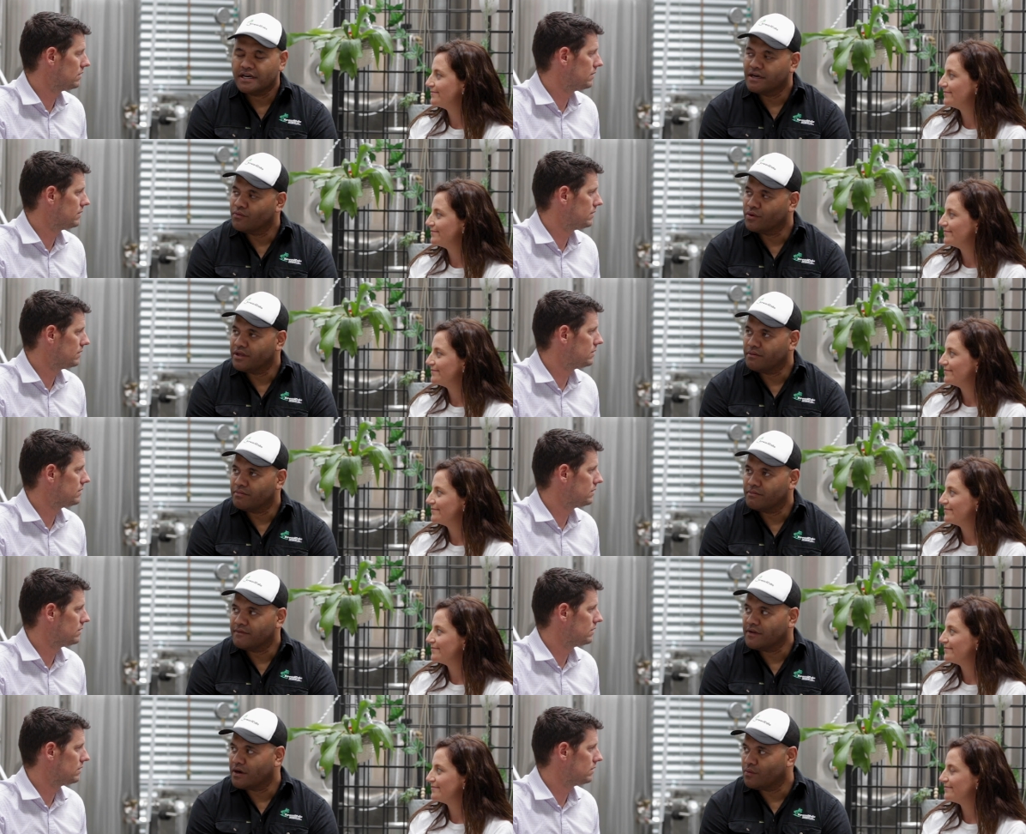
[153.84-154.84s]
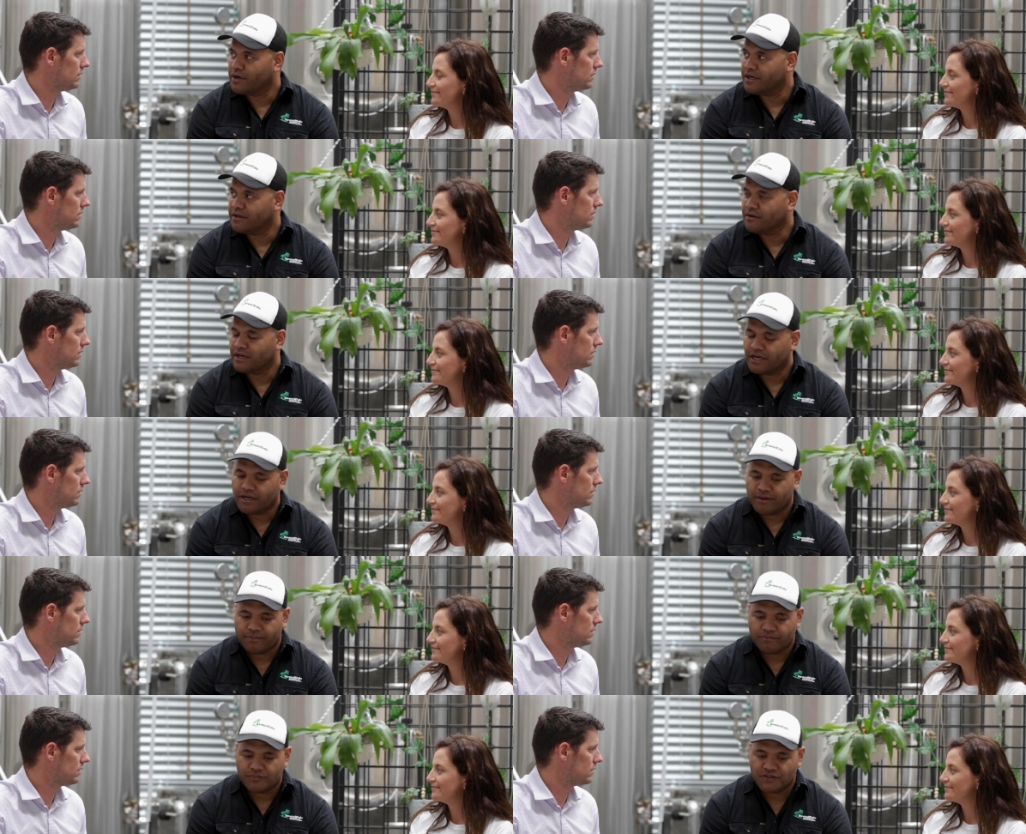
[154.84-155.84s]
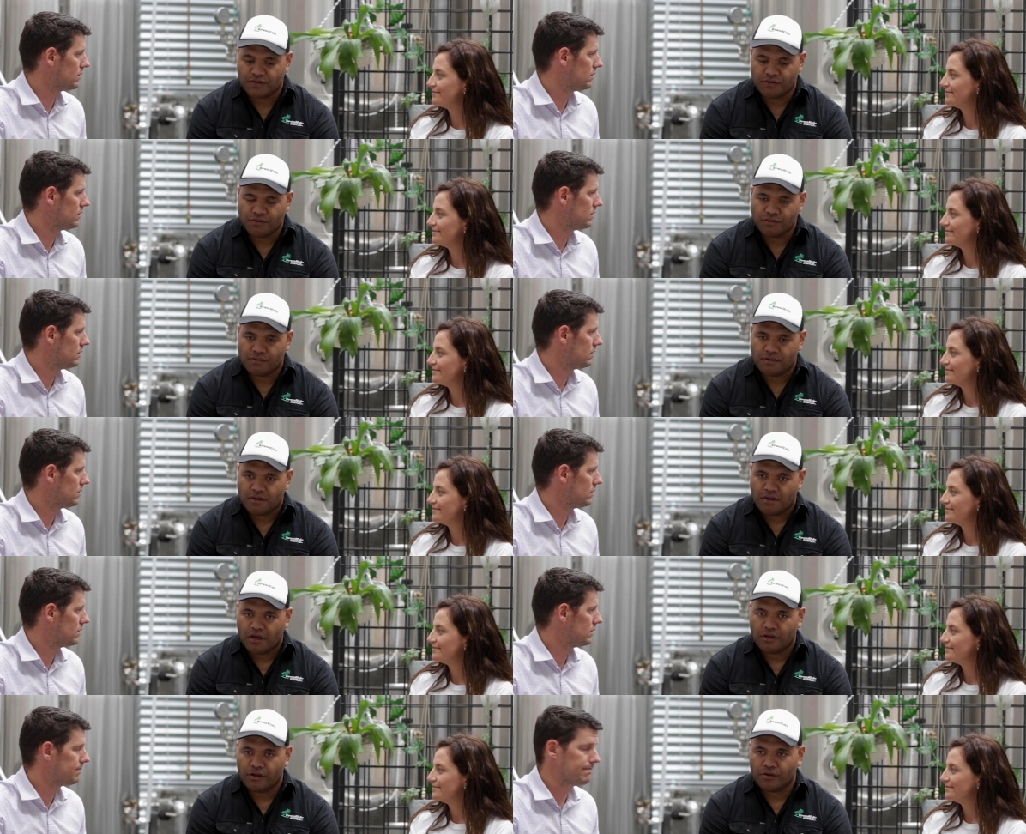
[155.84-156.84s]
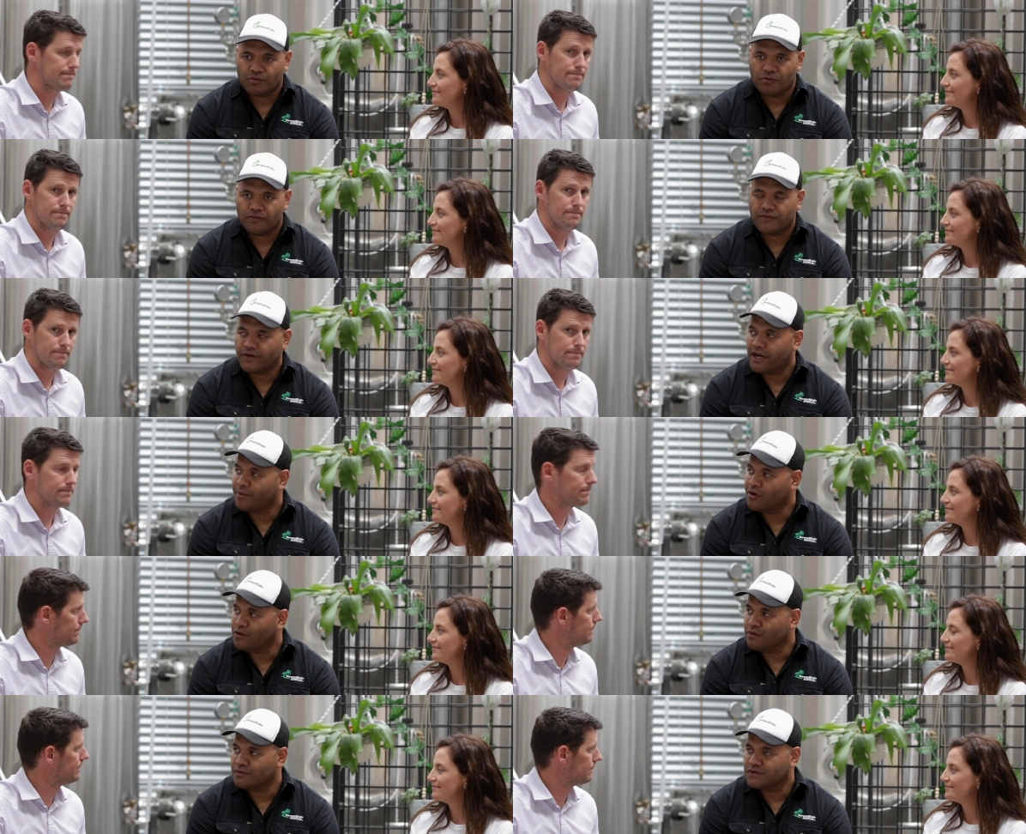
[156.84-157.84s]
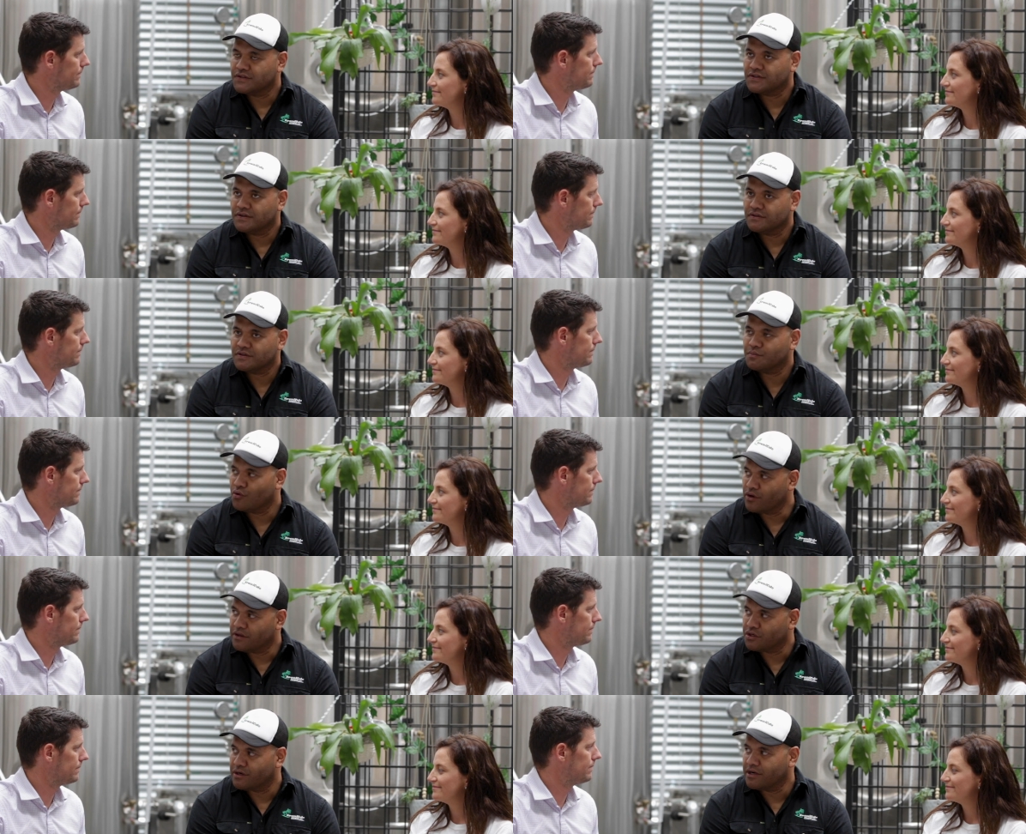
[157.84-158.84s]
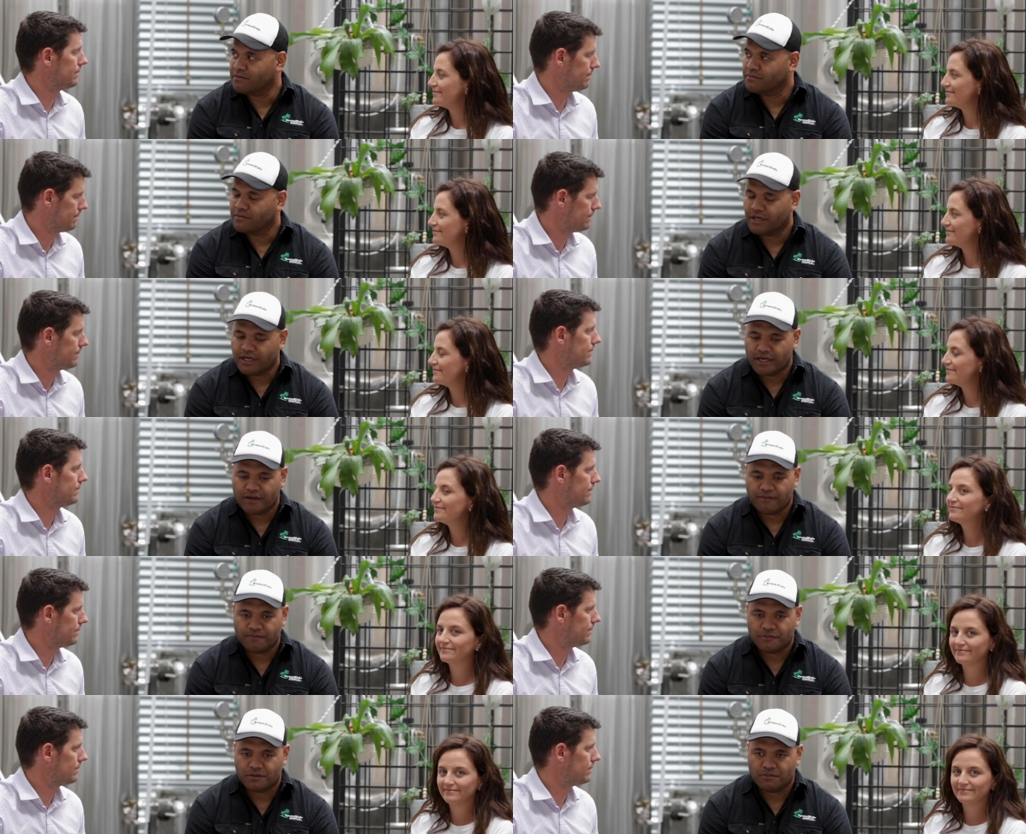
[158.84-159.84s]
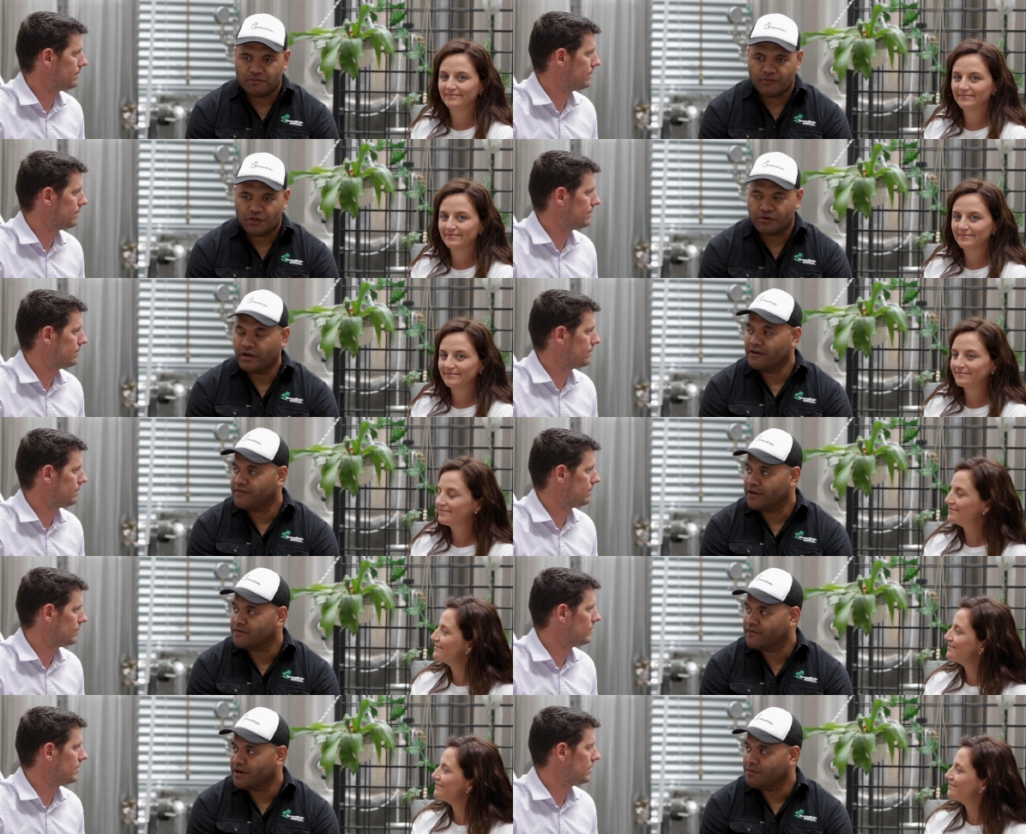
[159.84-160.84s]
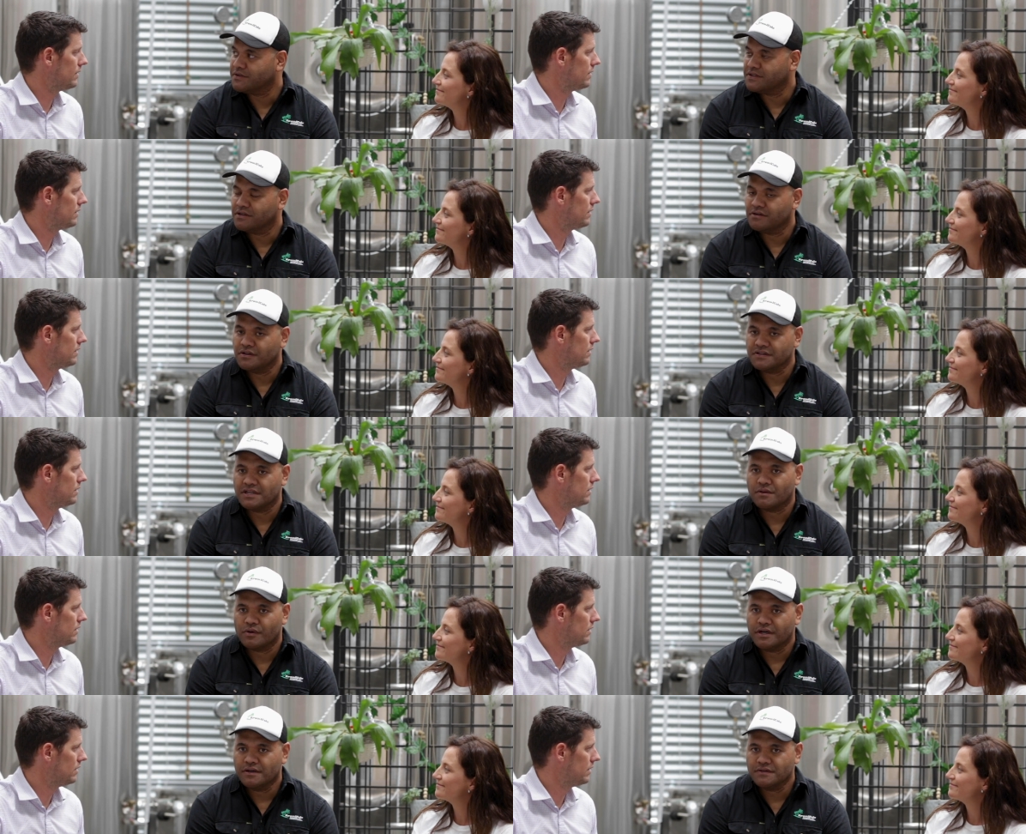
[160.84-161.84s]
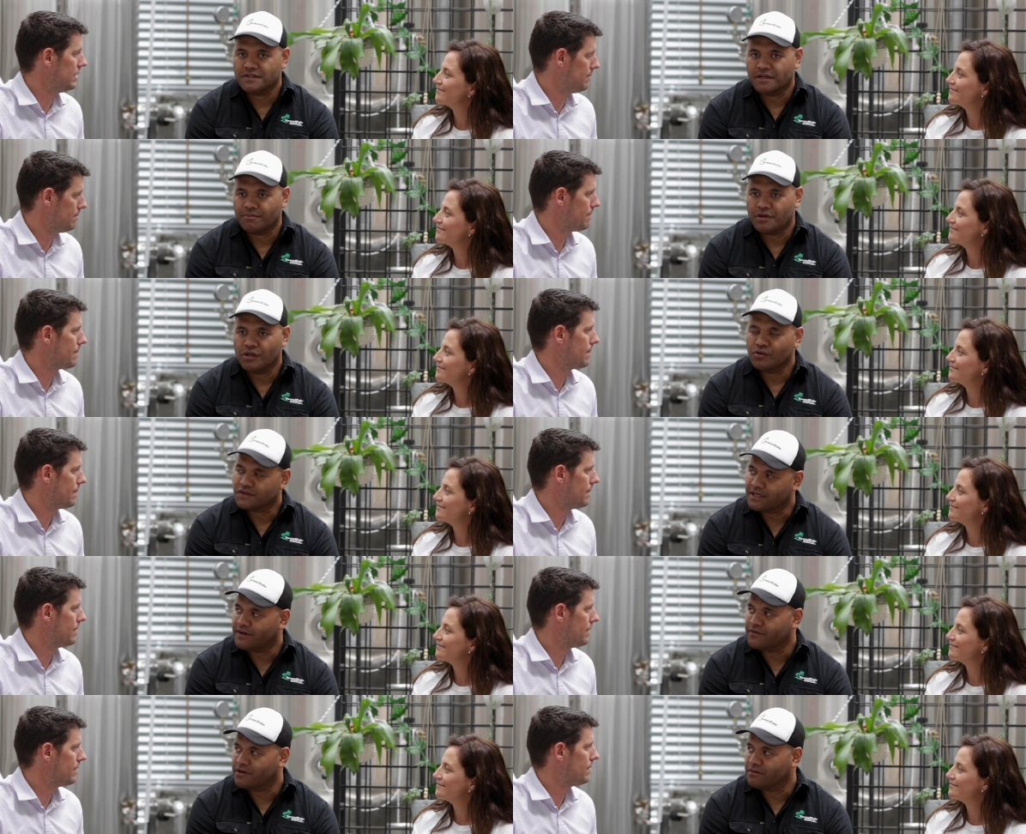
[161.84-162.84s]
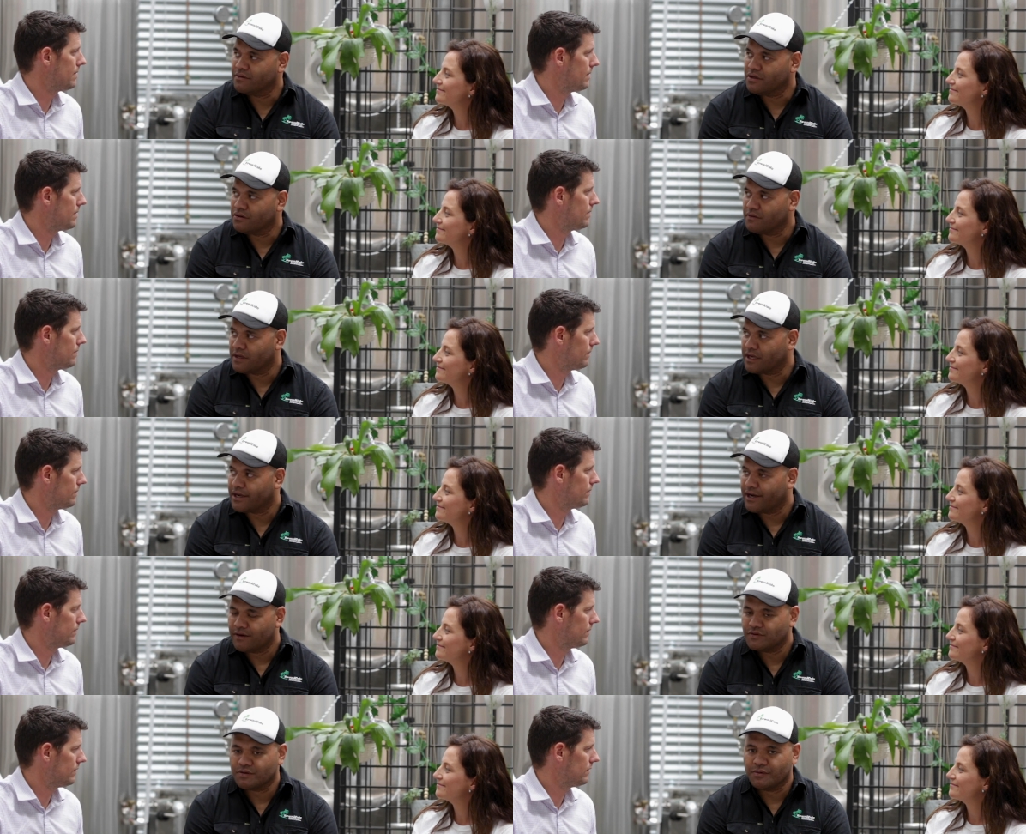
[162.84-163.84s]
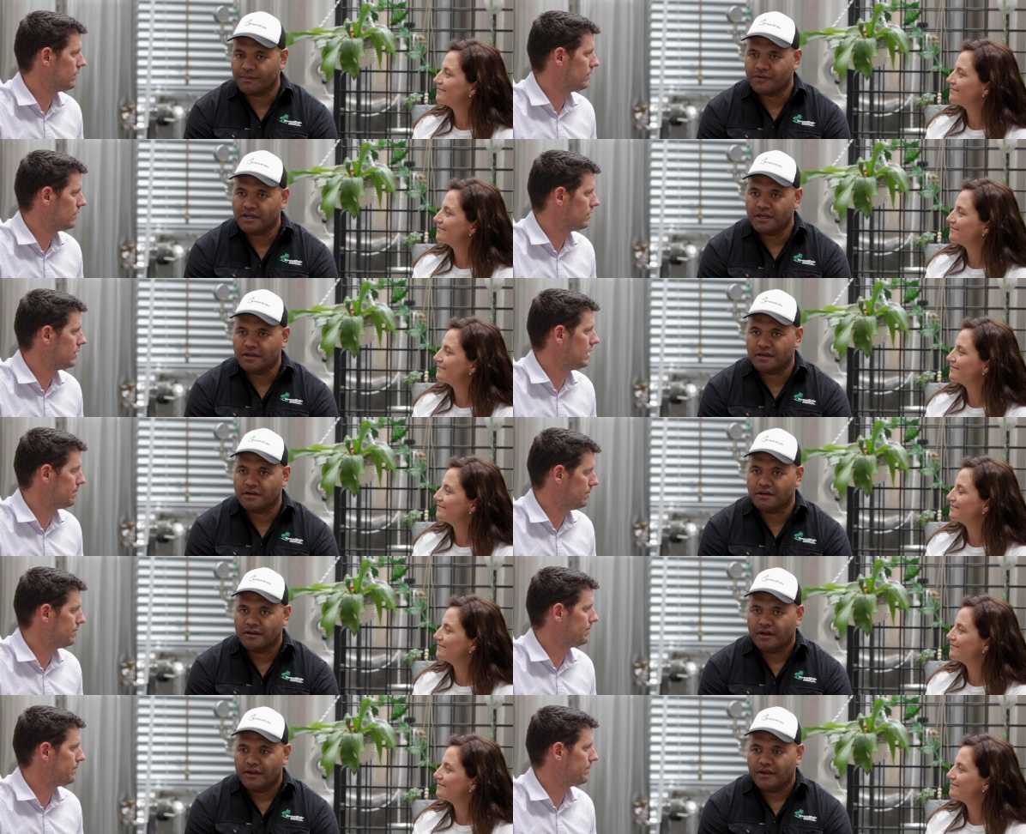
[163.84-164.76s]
Speaker 1: uh, we give that away um, to a local farmer who's supporting the drought. Uh, drought affected farmers in New South Wales. Yep. Um, he looks after a lot of their calves from up there. And, yep.